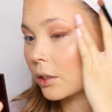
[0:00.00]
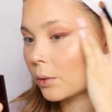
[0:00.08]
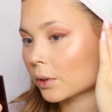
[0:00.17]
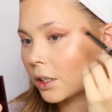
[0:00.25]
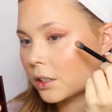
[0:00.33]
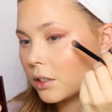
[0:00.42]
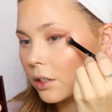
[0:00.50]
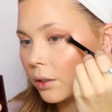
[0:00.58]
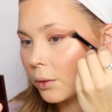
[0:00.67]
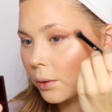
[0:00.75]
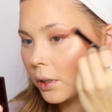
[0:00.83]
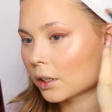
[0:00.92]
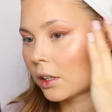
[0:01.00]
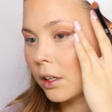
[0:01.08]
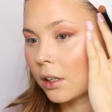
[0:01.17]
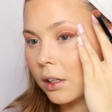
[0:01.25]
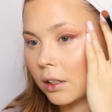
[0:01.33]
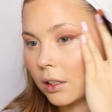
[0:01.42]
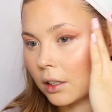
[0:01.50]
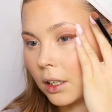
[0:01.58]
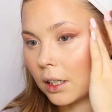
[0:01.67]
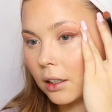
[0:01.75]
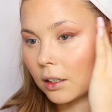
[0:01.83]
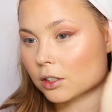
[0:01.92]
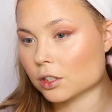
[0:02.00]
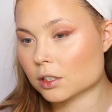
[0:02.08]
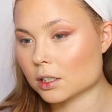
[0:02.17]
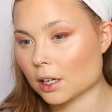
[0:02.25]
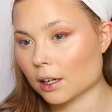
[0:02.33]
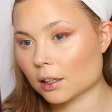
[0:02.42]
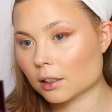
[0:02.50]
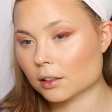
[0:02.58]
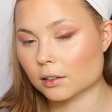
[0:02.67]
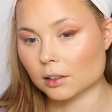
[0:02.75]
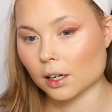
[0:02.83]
You don't want it too neat, just like,